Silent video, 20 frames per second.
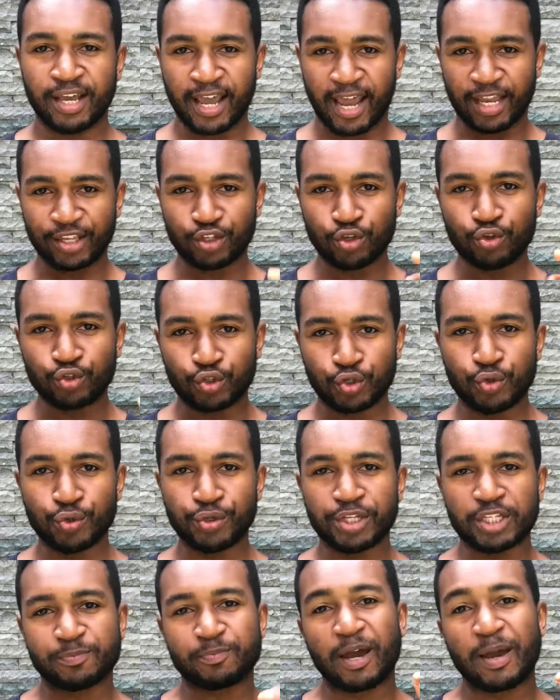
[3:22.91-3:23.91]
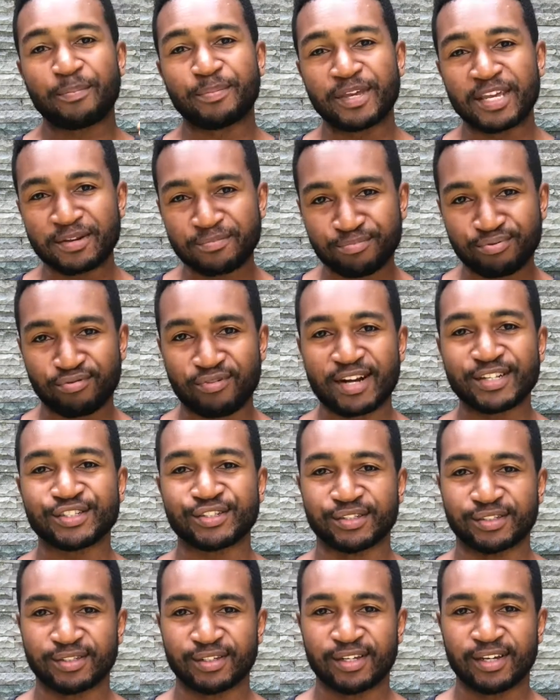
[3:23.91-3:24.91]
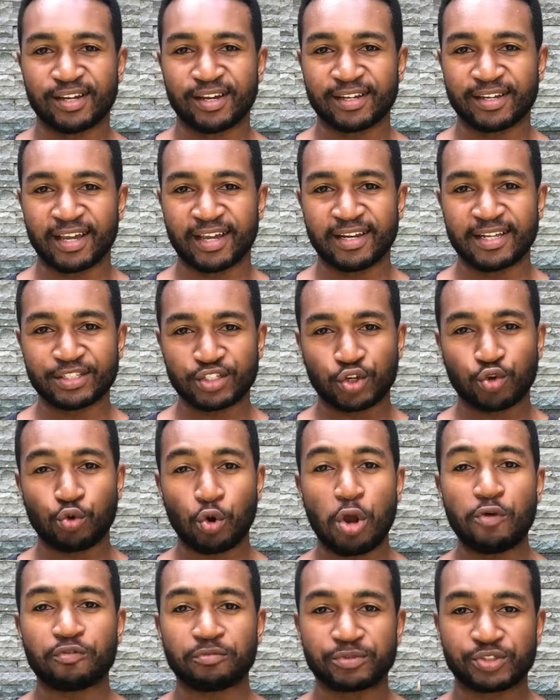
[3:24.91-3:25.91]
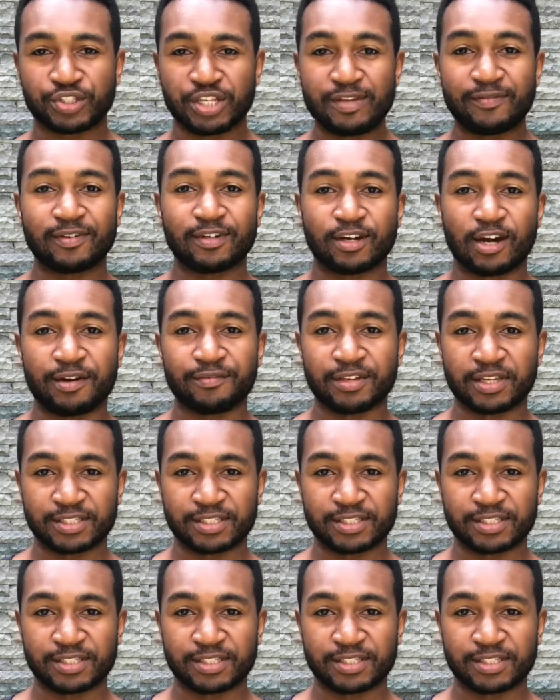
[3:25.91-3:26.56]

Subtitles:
And you do this by being present. Okay, there's a quote from Stephen Covey.